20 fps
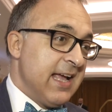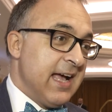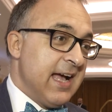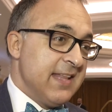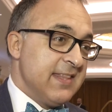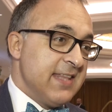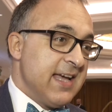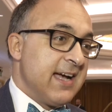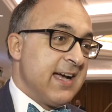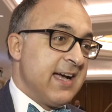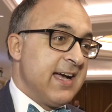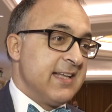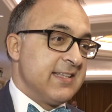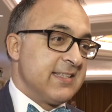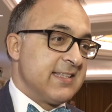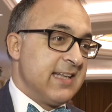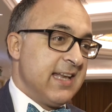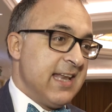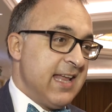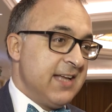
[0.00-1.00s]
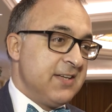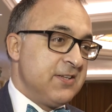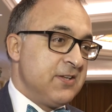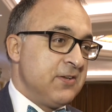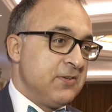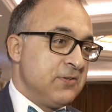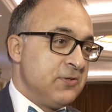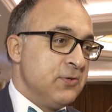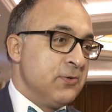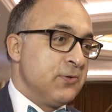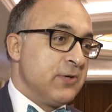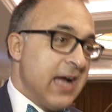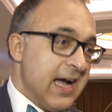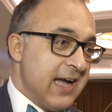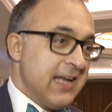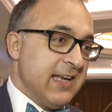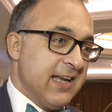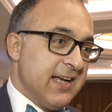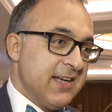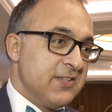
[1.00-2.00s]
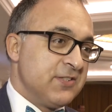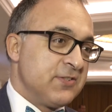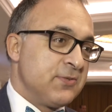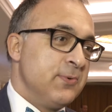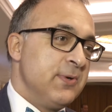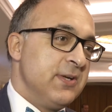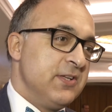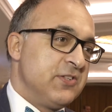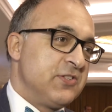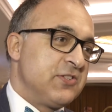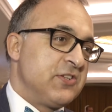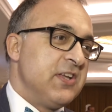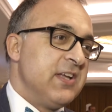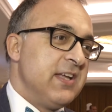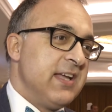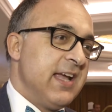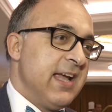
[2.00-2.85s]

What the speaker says: And that has led to guidelines which